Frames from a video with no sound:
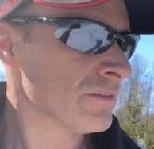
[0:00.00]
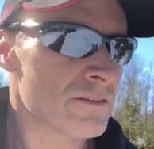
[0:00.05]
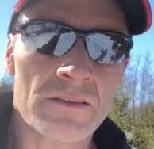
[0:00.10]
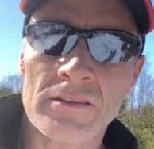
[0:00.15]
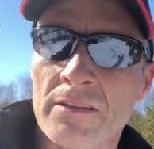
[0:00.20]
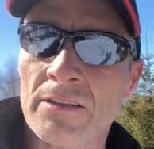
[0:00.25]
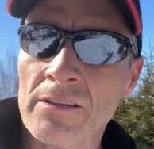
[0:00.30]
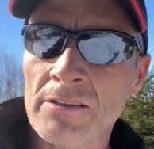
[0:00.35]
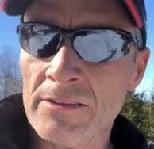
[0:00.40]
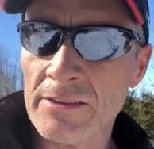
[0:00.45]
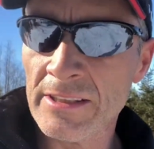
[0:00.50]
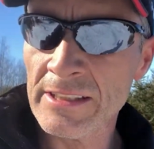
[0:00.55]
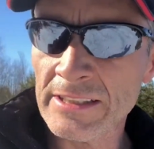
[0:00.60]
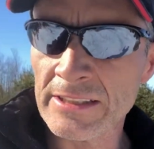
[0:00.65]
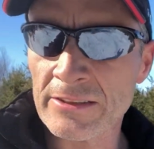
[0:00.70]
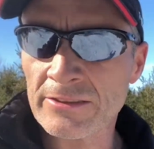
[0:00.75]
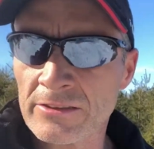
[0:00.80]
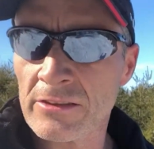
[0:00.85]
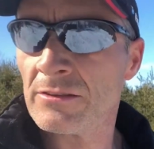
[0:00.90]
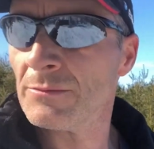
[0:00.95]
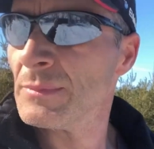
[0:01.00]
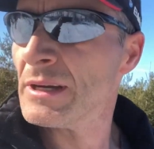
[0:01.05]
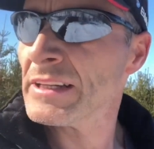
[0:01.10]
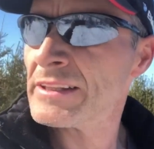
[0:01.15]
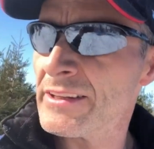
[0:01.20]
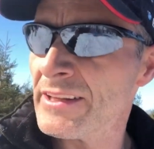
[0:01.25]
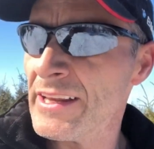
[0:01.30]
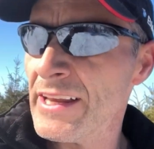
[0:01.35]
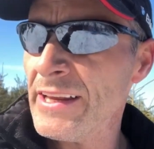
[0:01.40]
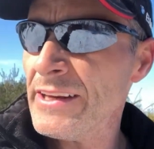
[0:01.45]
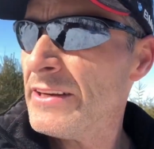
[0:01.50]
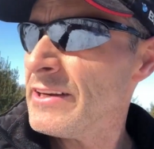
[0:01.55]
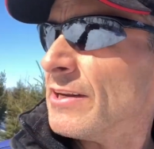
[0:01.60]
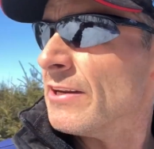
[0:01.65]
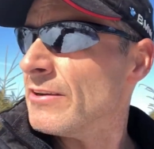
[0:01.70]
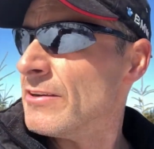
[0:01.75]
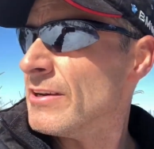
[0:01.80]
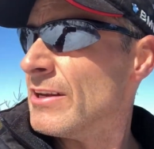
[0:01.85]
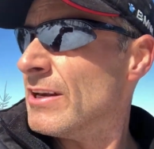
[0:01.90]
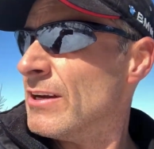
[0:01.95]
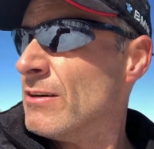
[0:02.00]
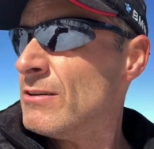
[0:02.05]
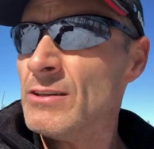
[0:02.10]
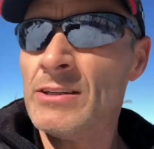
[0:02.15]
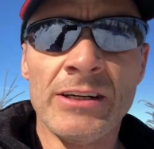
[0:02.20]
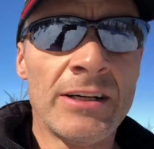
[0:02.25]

All right, so I'm at the end here now.